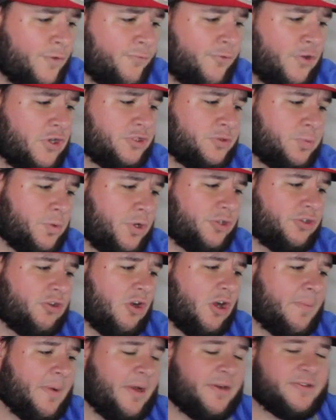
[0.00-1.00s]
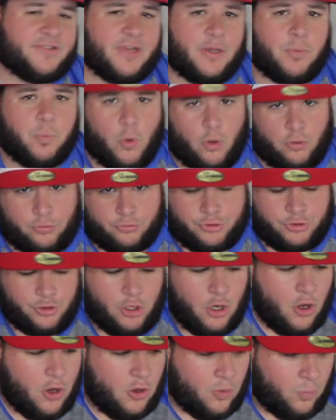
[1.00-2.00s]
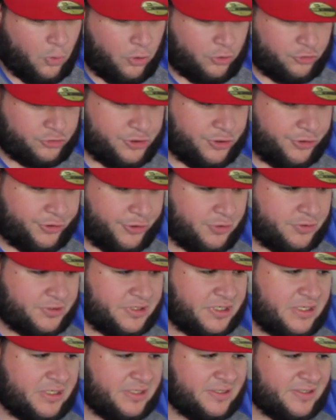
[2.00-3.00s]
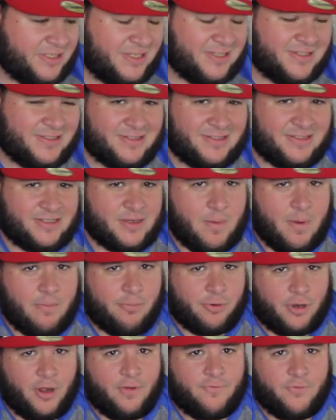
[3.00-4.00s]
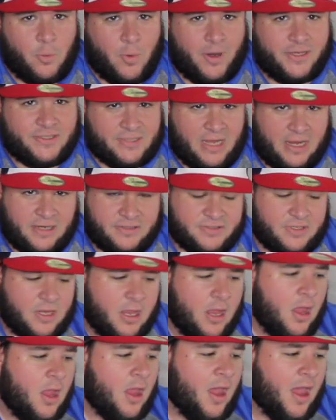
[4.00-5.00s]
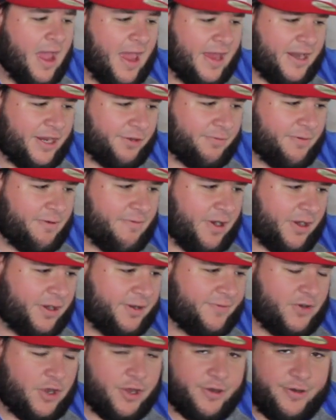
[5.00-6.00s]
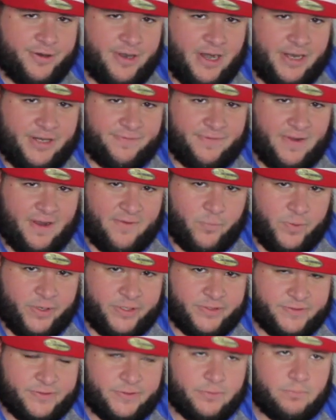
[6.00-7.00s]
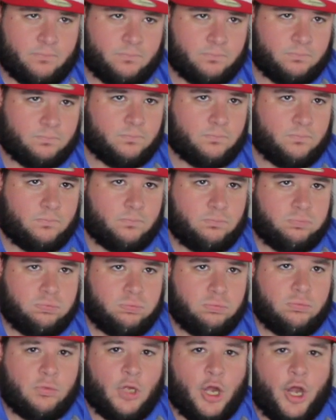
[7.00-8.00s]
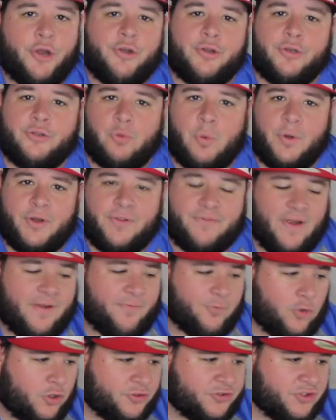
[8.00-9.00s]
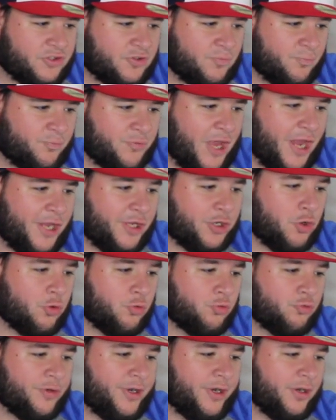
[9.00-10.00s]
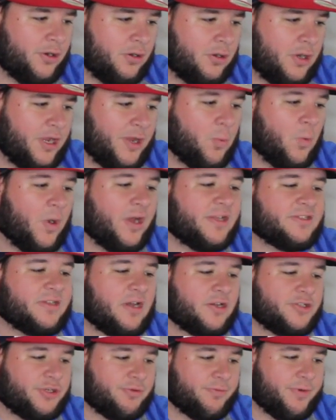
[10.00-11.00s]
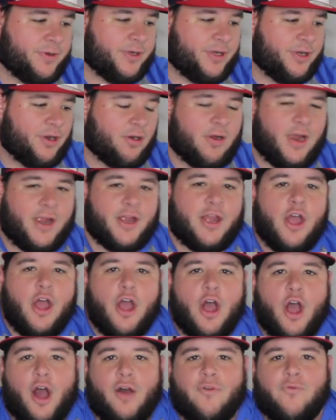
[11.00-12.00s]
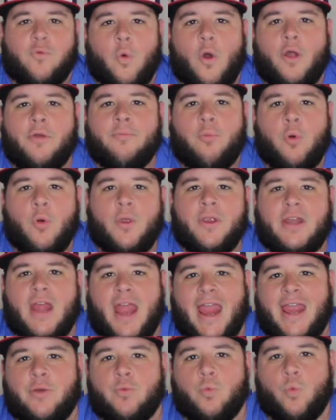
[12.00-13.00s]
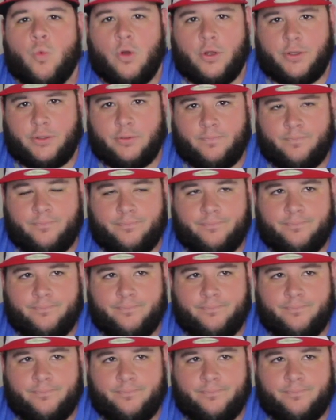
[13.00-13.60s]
First, we're going to talk about Zed Walsh. Walsh, in 13 seasons as a member of the White Sox, had a career record of 195 wins, 125 losses, a White Sox career ERA of 1.81.